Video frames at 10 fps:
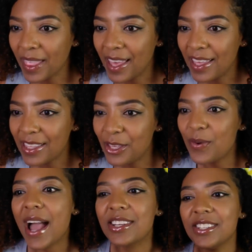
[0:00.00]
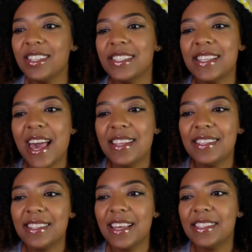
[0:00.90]
you actually just
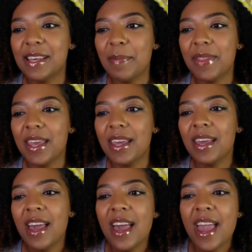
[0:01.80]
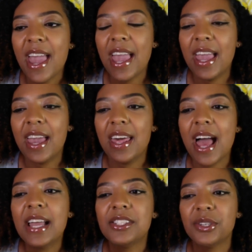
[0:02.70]
said something, and
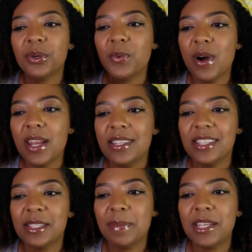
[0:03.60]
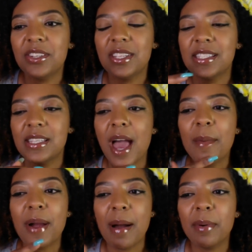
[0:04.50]
I do want to just mention this, and I
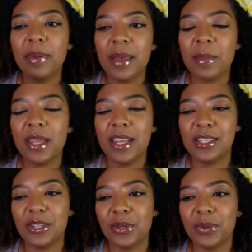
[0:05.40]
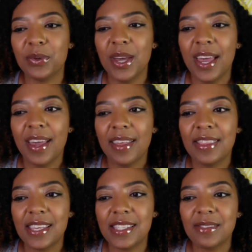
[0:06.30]
probably am going to do
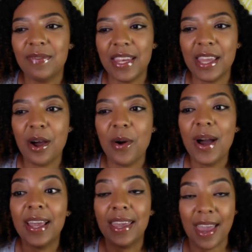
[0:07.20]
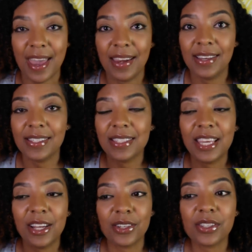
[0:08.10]
this video again because
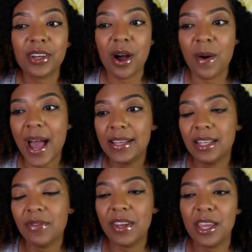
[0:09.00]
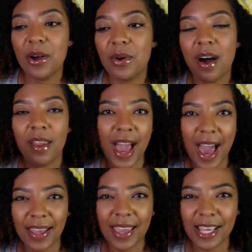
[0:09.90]
years ago I did a video called
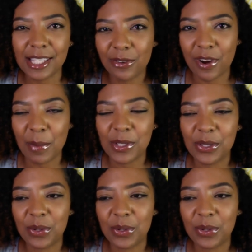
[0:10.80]
How to Get into Pharmaceutical